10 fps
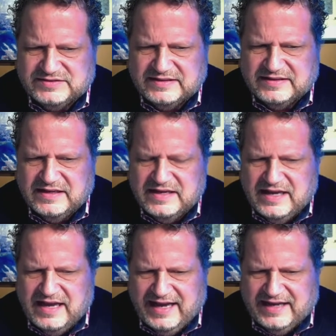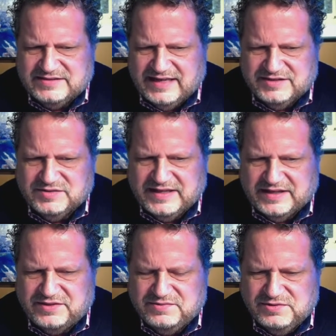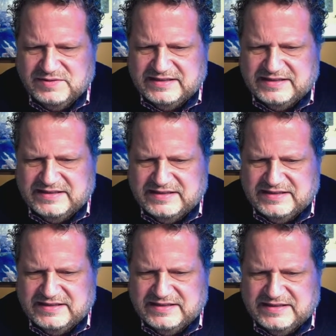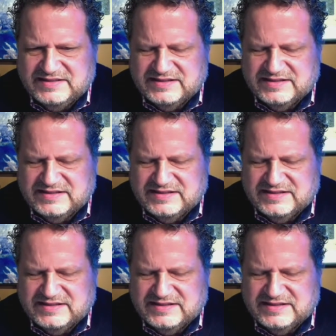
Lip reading: And as you get through it, it's one of those things that's